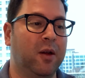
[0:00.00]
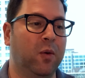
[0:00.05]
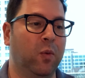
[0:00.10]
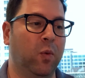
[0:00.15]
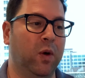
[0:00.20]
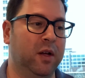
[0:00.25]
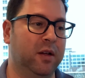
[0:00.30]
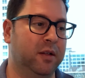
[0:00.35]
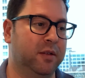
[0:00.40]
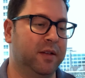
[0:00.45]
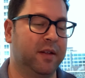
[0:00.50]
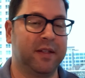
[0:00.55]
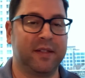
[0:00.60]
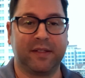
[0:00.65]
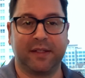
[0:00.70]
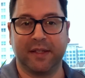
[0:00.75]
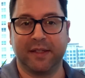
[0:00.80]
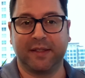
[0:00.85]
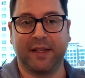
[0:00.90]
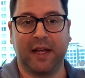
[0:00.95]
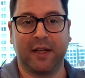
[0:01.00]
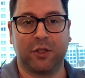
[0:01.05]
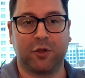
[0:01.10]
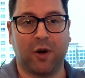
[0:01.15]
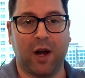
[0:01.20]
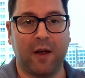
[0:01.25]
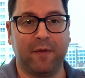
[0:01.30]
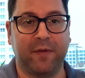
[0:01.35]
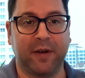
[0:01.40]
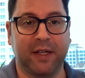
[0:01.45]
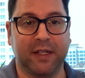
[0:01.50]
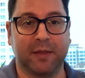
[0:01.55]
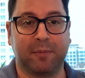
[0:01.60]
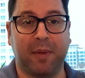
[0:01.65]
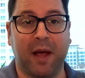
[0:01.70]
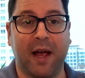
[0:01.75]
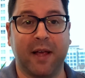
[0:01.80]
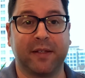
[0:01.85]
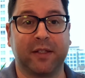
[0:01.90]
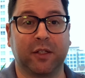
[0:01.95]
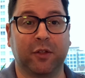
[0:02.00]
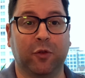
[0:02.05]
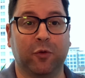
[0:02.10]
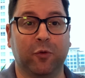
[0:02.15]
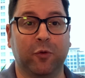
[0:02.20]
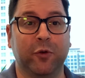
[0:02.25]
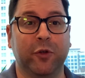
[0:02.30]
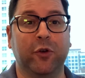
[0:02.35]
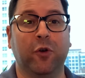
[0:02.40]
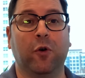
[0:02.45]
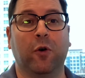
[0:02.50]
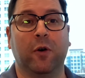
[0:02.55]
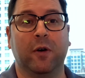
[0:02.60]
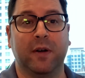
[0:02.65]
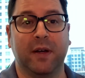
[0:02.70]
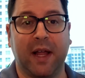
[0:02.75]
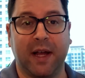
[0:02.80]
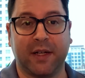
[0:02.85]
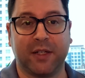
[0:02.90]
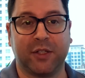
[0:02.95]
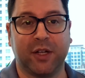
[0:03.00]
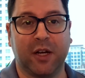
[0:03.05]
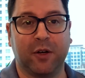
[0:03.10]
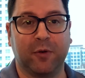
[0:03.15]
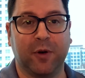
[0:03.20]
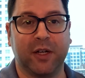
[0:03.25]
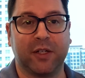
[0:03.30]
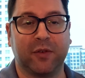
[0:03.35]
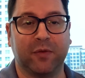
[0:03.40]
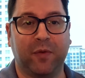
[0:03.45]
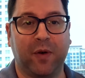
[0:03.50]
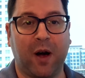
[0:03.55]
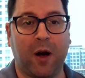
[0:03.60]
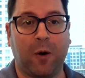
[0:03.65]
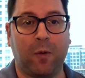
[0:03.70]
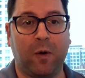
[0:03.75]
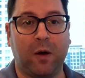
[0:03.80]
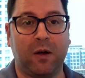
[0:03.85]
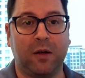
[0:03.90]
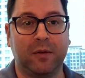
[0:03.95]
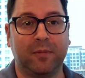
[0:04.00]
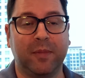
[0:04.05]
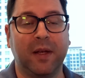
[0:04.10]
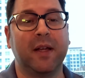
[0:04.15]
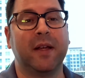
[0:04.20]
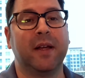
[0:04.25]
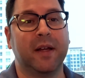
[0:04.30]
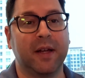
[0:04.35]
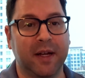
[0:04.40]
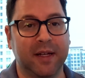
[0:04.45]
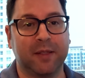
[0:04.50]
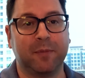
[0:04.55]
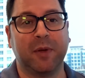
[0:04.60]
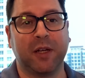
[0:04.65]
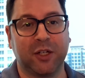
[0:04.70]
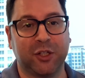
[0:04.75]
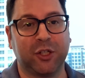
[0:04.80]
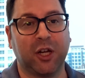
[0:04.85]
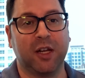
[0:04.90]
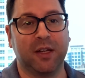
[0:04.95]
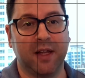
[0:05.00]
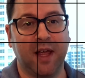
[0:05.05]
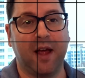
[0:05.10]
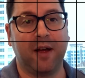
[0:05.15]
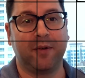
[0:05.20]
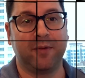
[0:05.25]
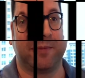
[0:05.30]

Well, since that traffic is passing through your next generation firewall, it's being shut down.